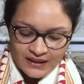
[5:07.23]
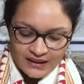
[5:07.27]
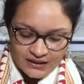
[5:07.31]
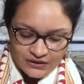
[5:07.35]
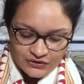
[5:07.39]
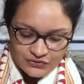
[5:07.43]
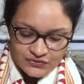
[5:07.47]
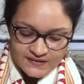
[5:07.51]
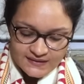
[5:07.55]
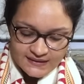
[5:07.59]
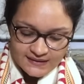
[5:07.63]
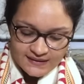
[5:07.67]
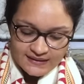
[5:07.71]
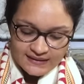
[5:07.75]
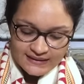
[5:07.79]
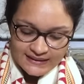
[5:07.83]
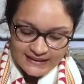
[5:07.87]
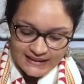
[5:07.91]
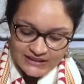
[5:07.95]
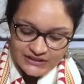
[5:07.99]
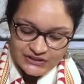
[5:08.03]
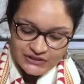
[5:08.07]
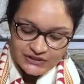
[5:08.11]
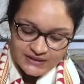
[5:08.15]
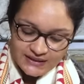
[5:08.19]
You say that
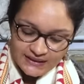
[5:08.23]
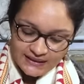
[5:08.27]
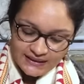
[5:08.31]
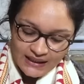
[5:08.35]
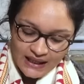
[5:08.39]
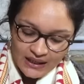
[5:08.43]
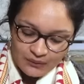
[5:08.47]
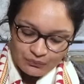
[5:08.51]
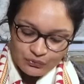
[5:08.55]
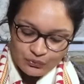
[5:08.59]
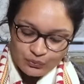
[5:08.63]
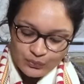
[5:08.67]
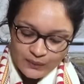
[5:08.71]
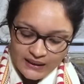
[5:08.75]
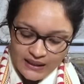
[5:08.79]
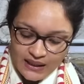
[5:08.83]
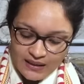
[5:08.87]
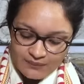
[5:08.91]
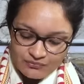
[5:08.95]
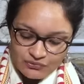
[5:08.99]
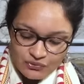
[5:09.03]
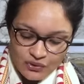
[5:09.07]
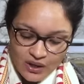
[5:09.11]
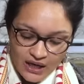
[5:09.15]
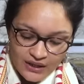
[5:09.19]
each day I would wake
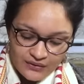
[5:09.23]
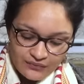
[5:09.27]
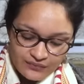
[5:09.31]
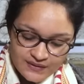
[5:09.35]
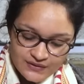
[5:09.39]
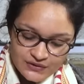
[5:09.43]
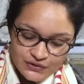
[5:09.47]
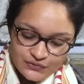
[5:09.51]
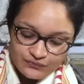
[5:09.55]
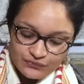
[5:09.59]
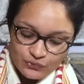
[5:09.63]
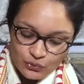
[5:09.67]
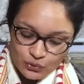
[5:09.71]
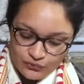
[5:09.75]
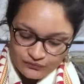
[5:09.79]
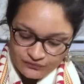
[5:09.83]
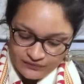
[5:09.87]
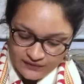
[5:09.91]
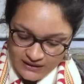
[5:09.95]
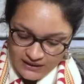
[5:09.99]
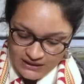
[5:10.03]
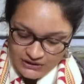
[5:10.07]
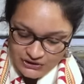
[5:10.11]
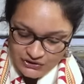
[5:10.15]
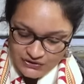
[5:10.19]
up to hundreds of
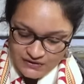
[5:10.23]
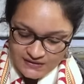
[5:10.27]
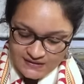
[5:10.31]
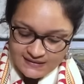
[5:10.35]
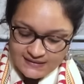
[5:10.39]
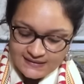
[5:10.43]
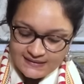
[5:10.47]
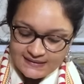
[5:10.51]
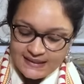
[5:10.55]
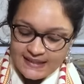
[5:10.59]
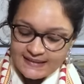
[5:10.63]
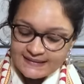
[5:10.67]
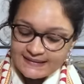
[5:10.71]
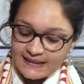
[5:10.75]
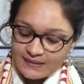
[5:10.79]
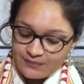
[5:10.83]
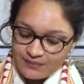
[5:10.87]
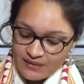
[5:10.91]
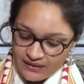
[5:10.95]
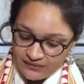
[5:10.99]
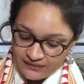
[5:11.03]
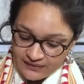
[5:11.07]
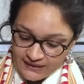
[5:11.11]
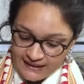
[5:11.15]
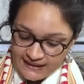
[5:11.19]
notifications discussing
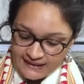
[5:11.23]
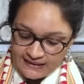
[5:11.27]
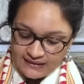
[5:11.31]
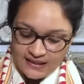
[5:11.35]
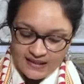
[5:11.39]
my rate,